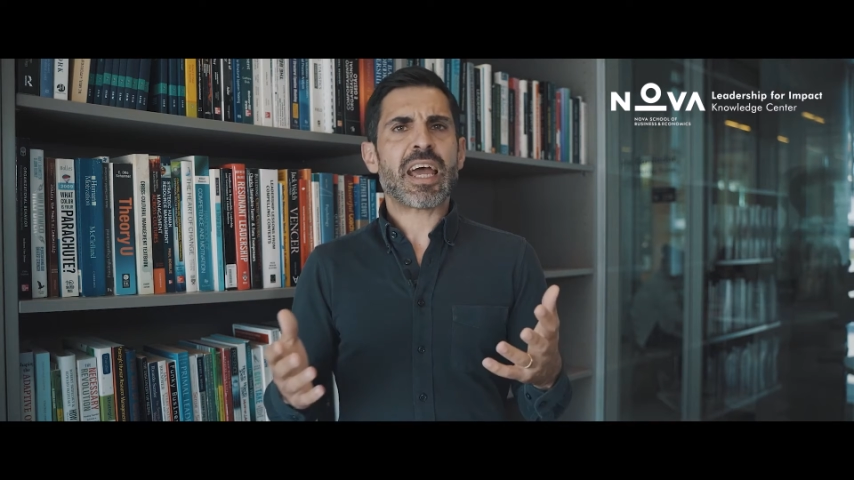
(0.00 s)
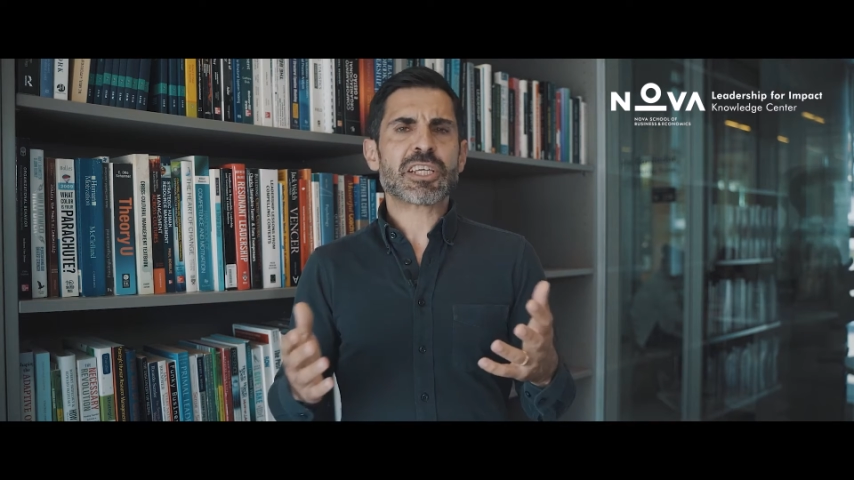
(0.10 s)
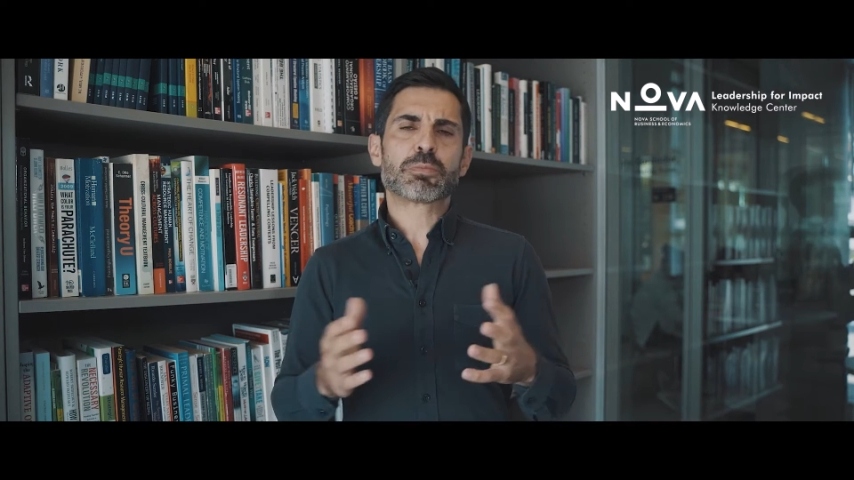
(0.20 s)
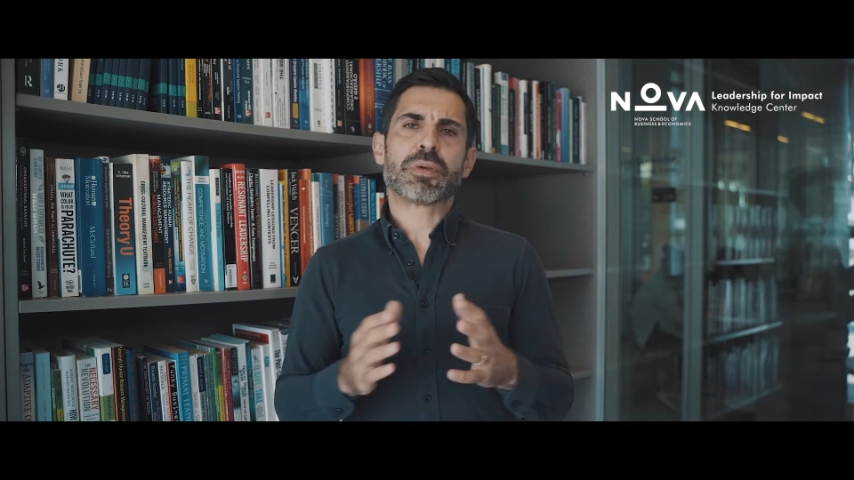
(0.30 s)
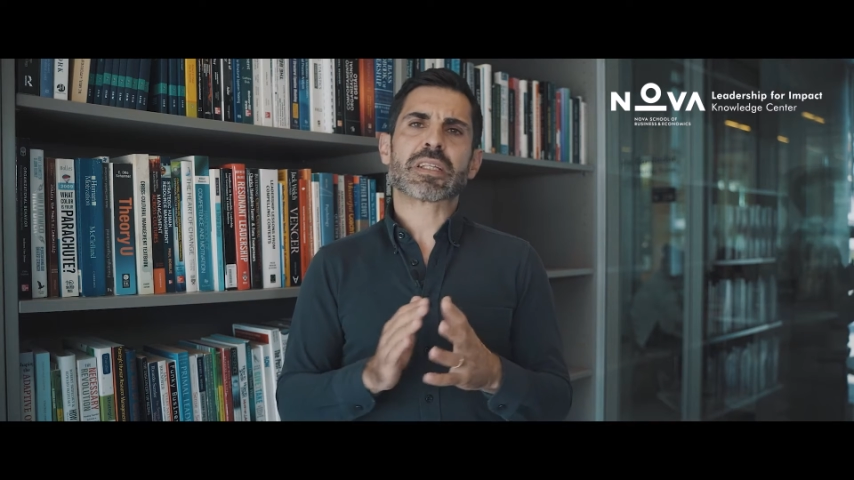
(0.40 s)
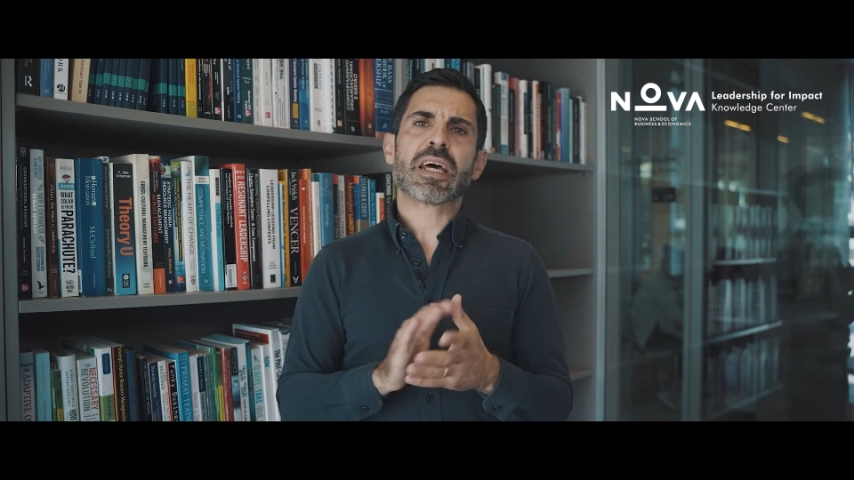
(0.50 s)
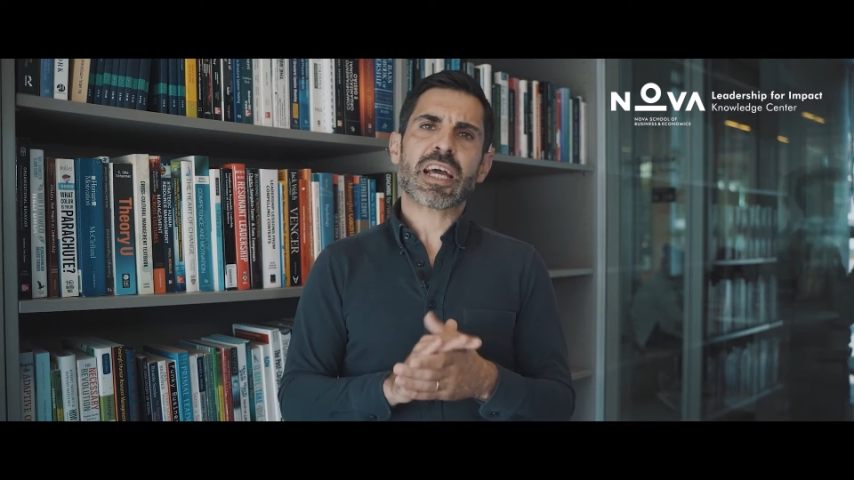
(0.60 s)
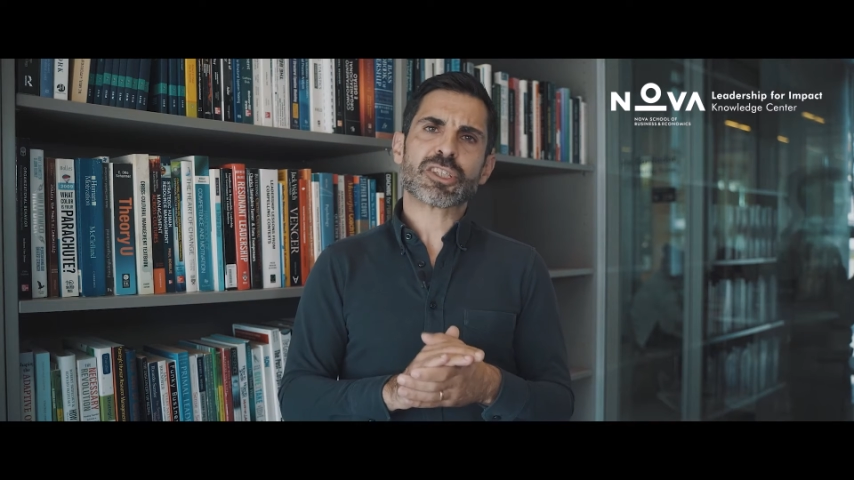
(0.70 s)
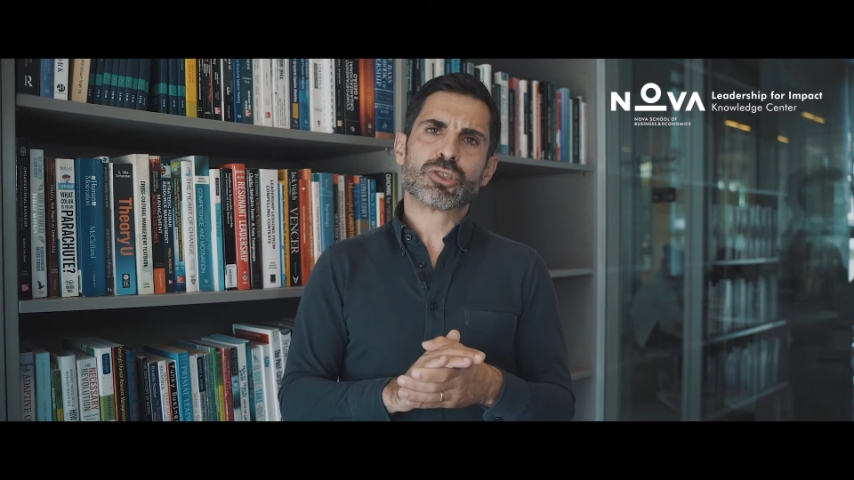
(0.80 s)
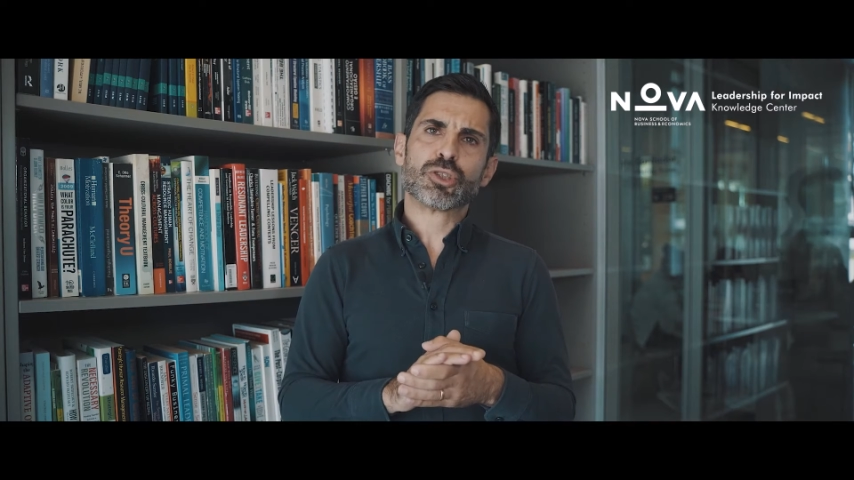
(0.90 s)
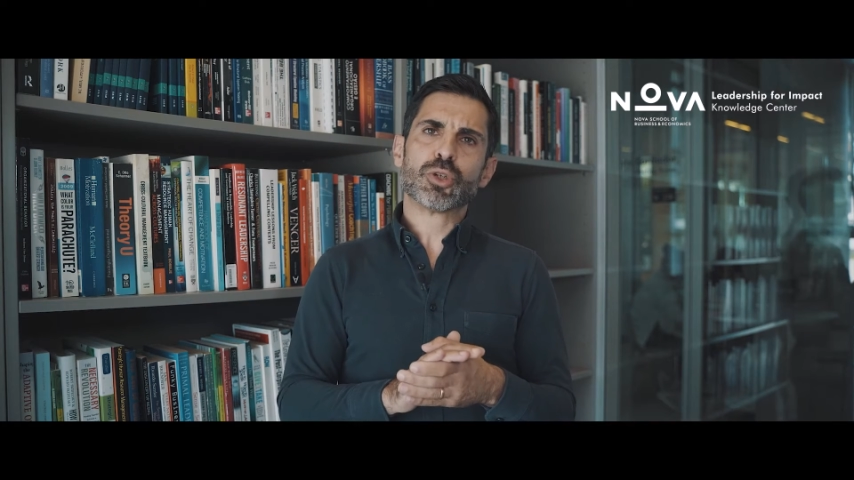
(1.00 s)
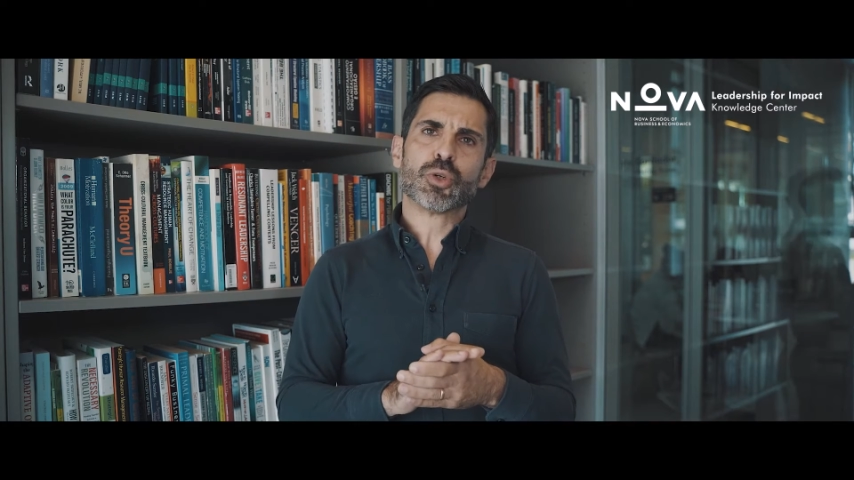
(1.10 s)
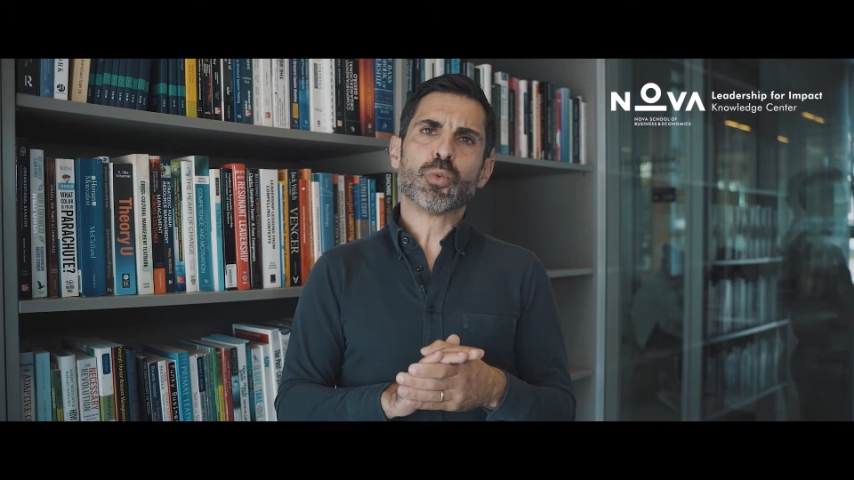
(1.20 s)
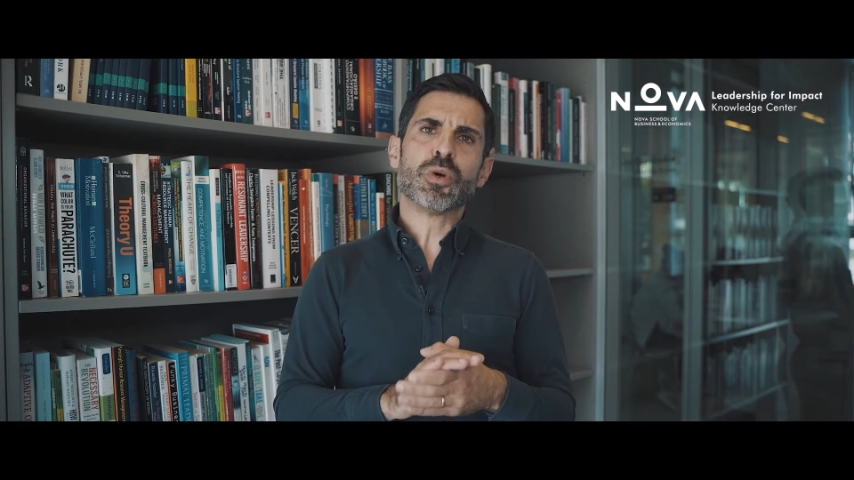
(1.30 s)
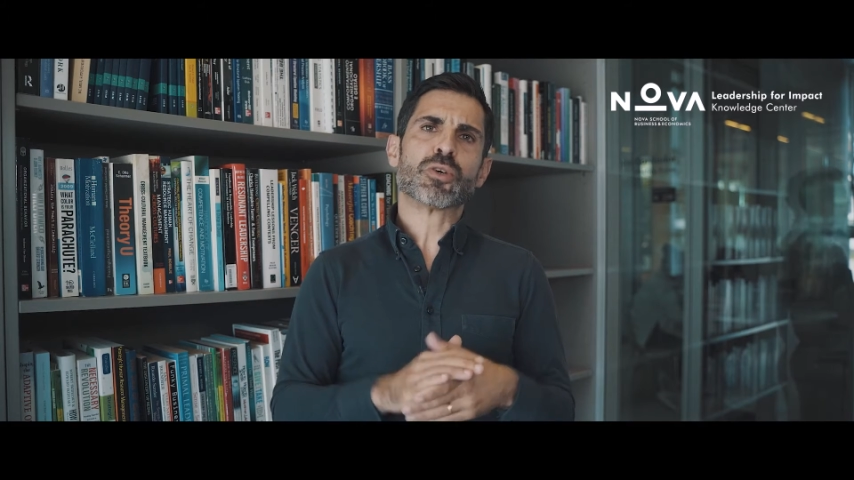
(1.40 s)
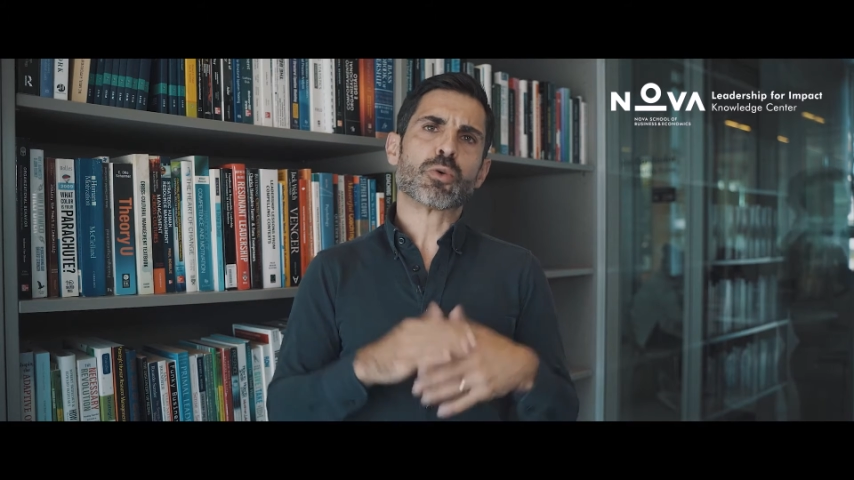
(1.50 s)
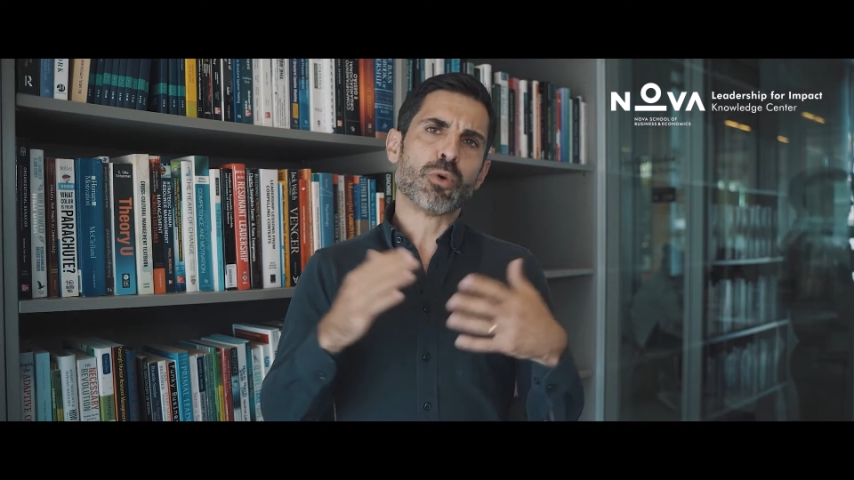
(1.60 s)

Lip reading: aspect has to do with the